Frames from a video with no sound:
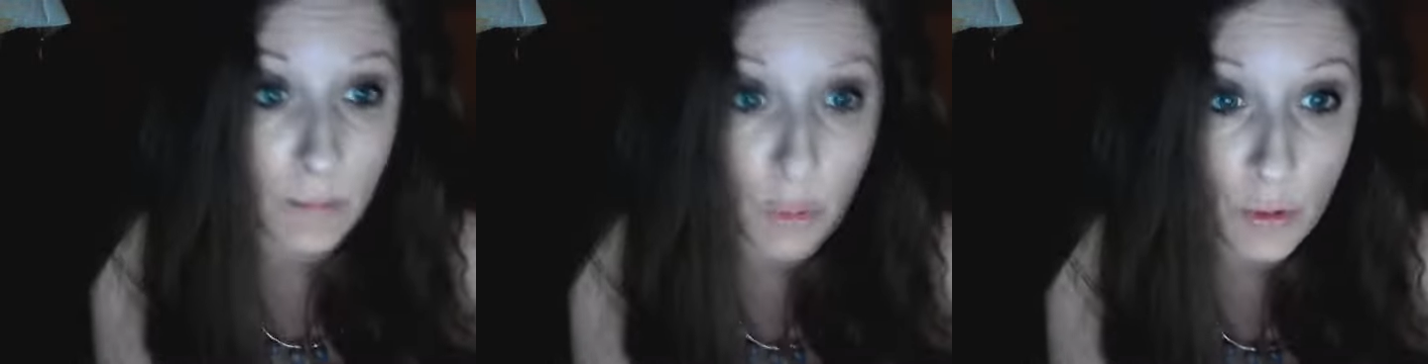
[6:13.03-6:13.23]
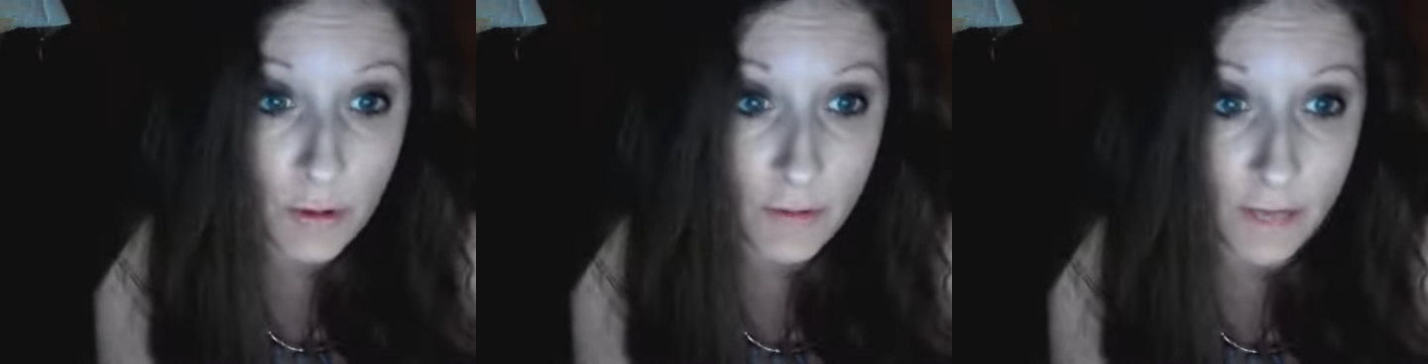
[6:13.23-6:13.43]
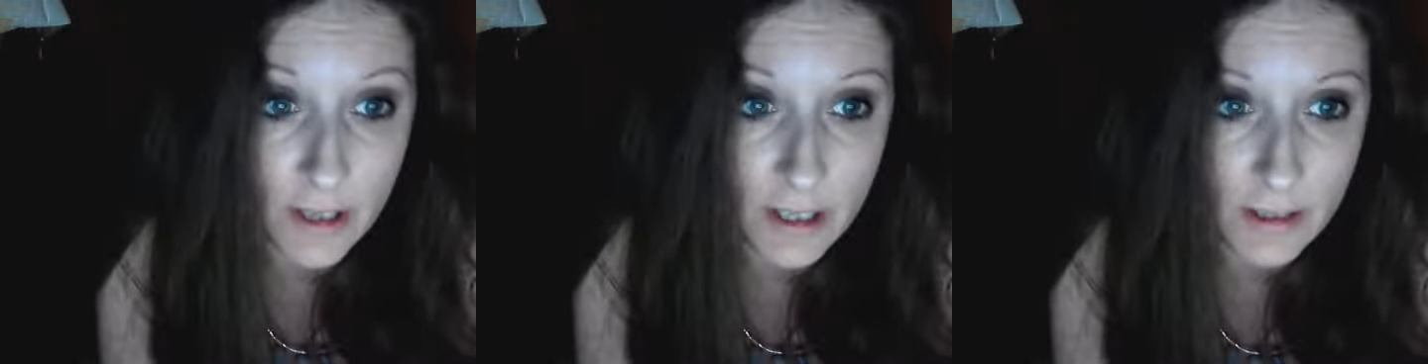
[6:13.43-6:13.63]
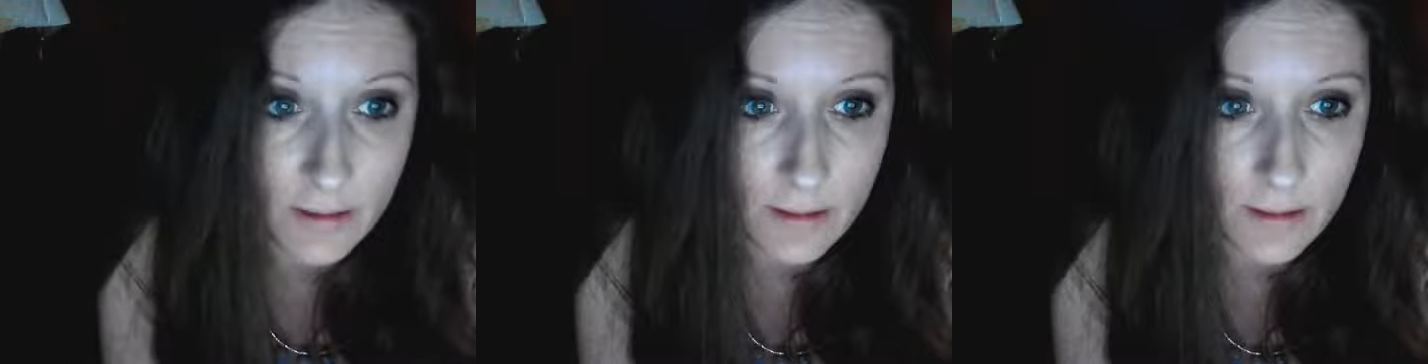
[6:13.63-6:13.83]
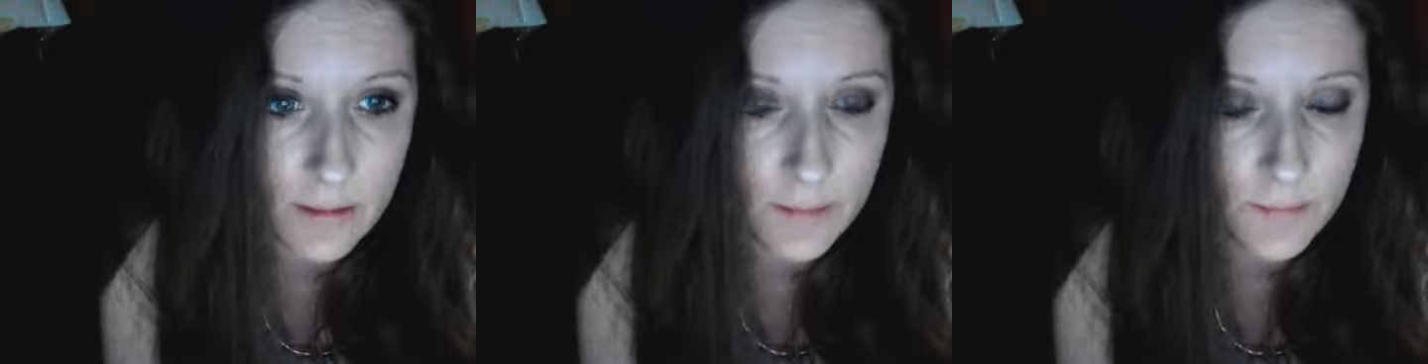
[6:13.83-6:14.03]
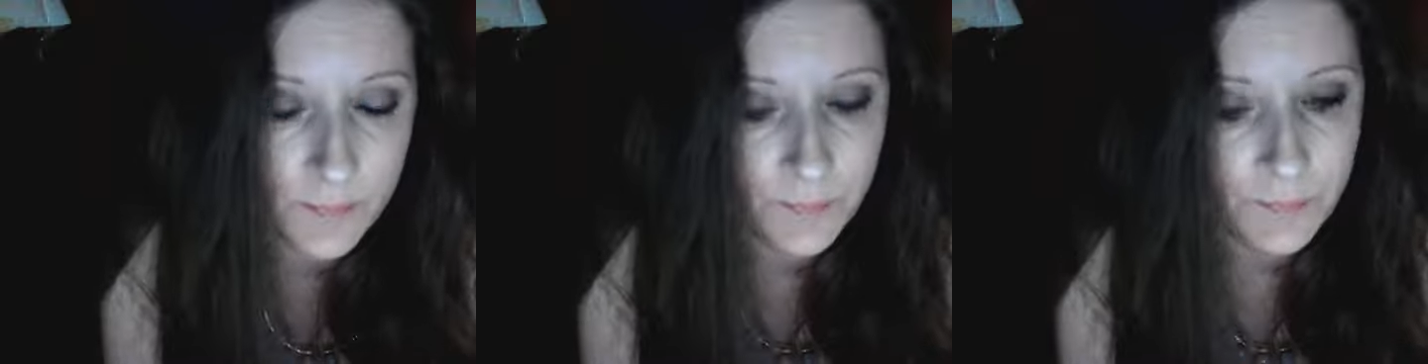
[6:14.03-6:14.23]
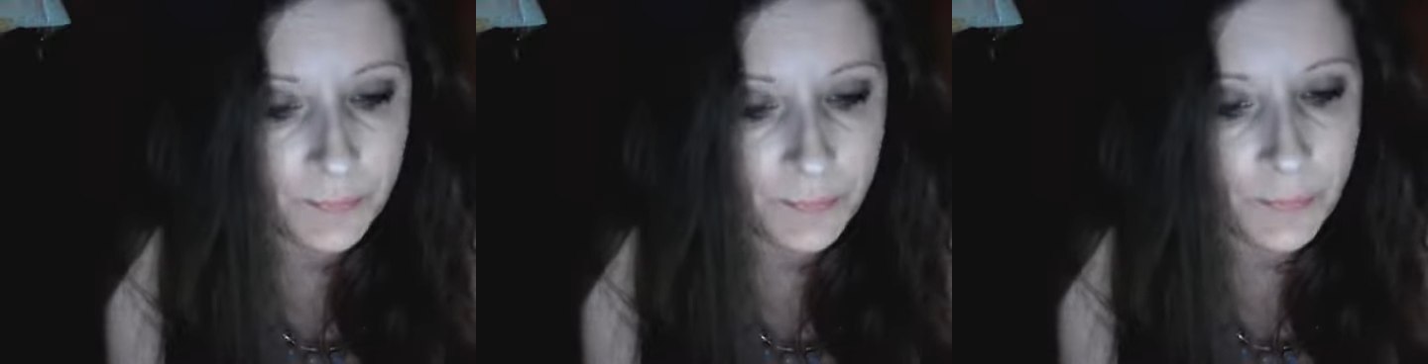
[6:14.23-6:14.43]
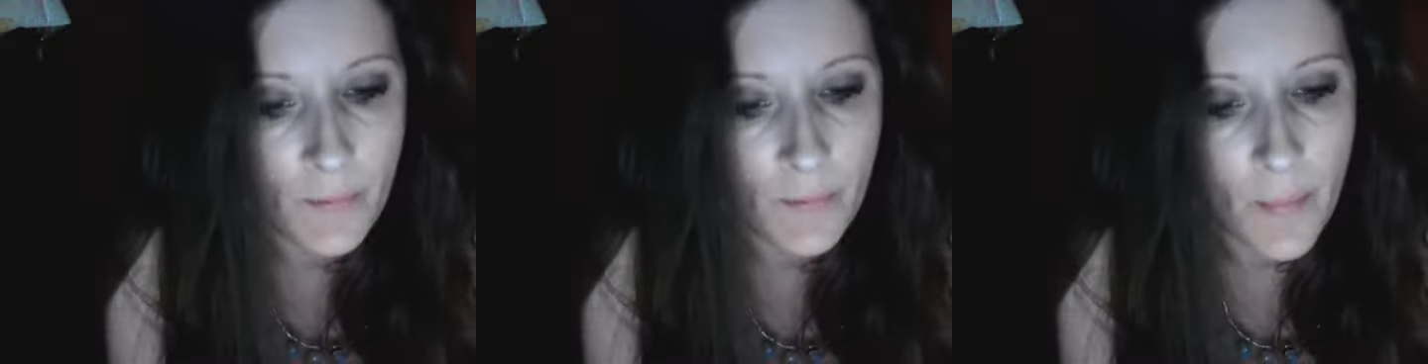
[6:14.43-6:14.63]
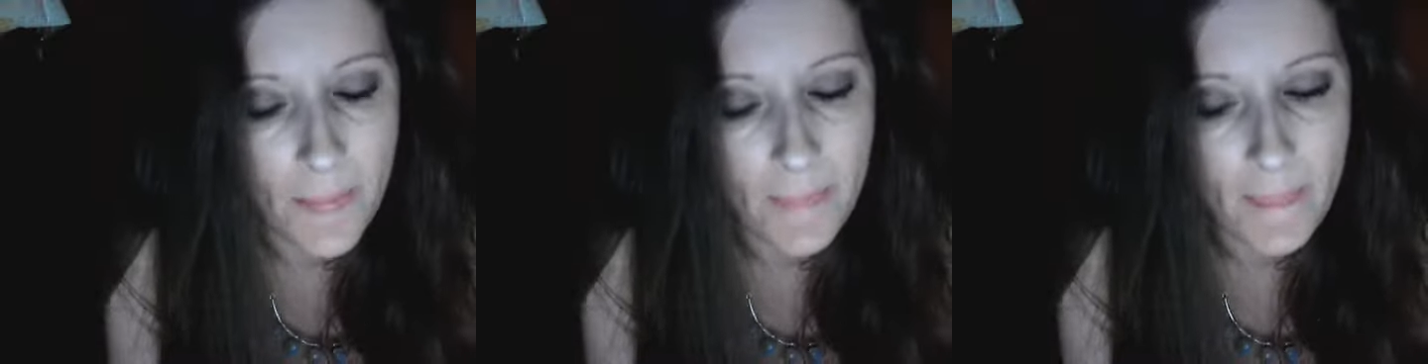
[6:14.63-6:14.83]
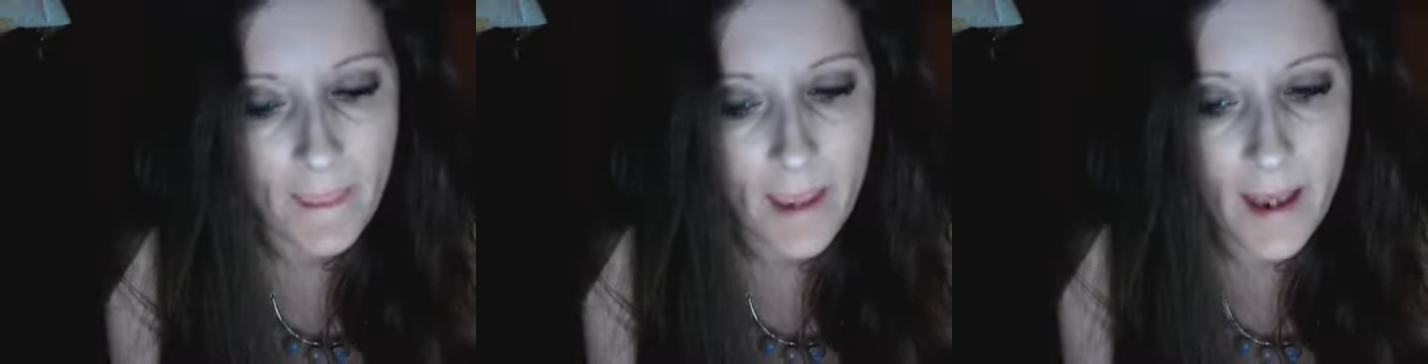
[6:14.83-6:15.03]
morphine.
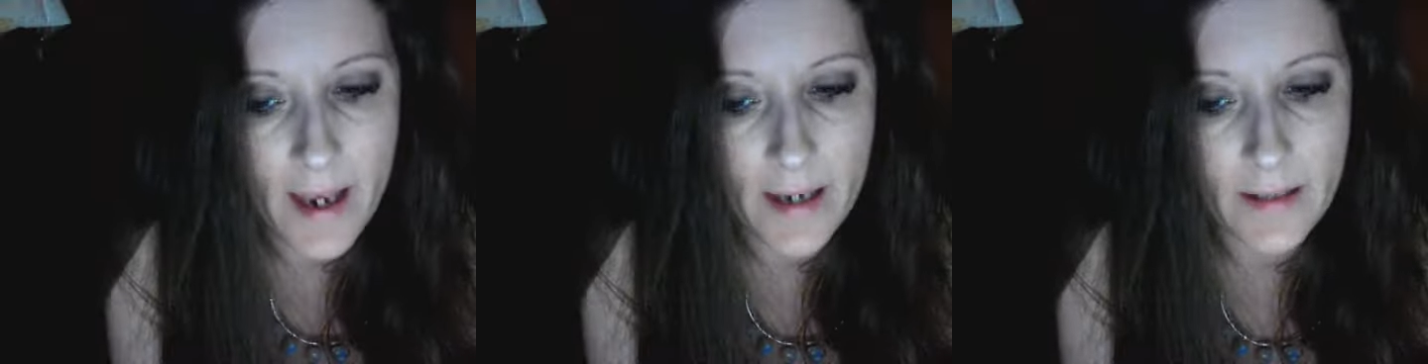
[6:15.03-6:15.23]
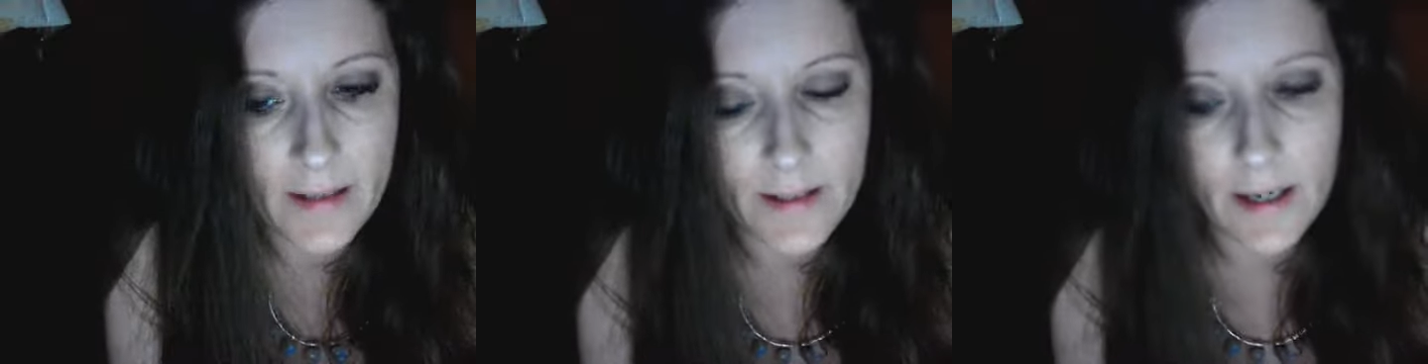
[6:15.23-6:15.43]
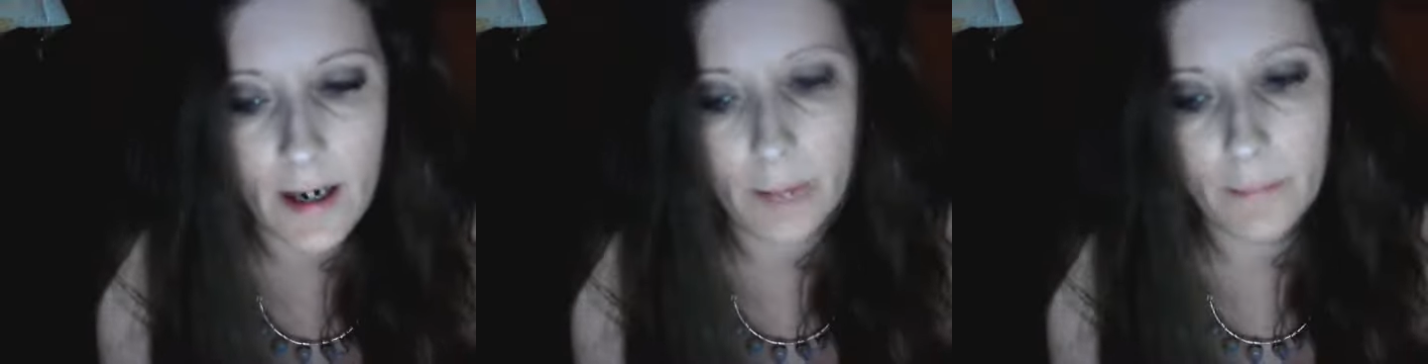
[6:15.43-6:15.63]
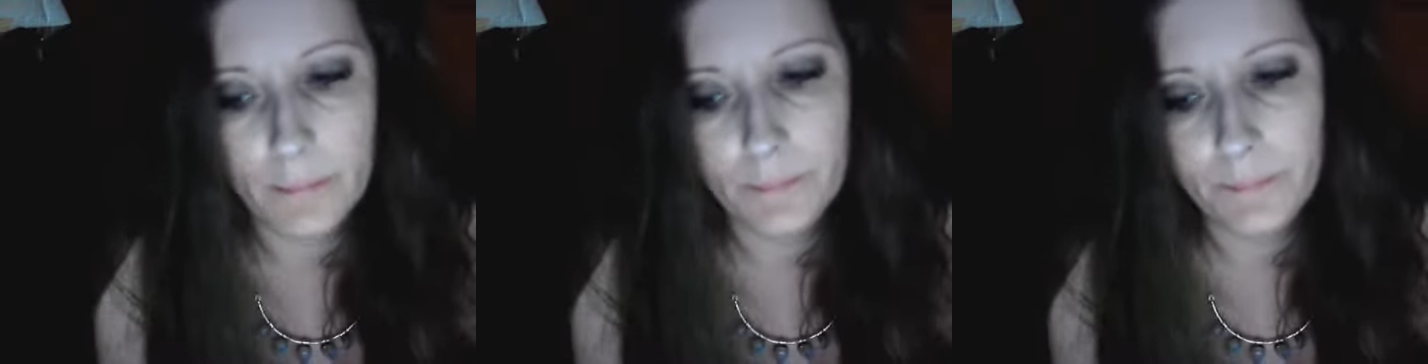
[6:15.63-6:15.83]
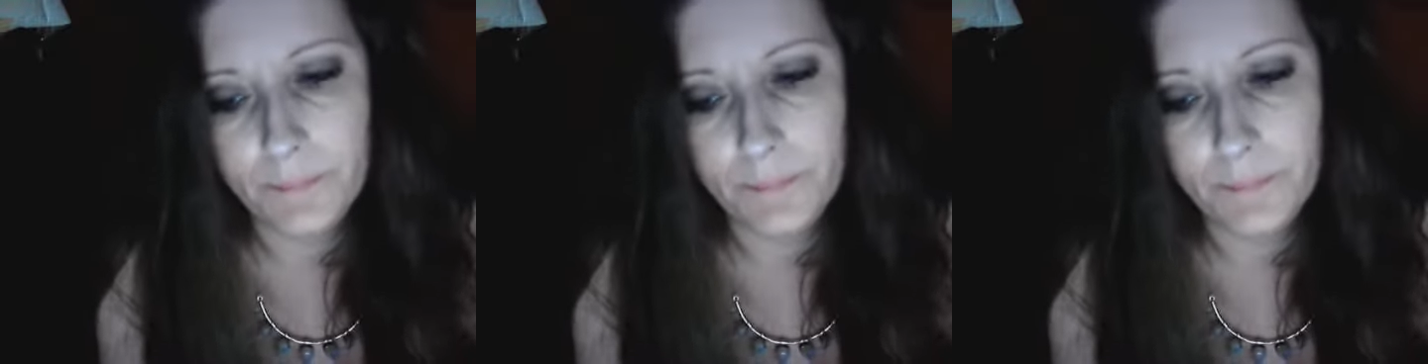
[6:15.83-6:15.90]
And um,